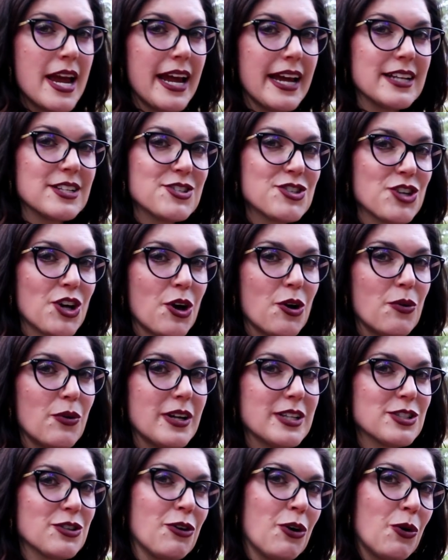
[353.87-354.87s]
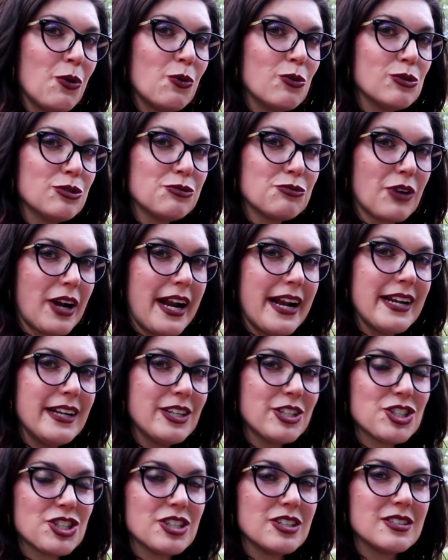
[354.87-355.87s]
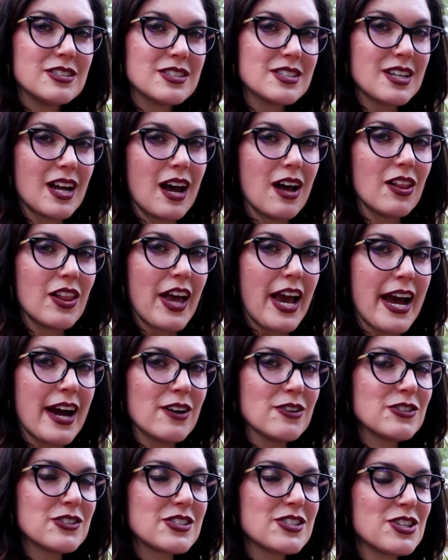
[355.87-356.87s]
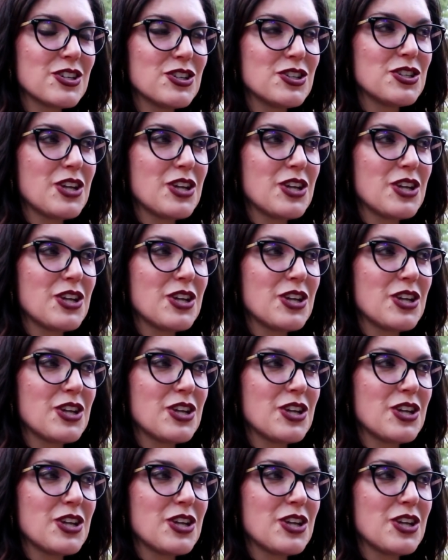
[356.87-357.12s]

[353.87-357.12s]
and so it's an old ranch style house,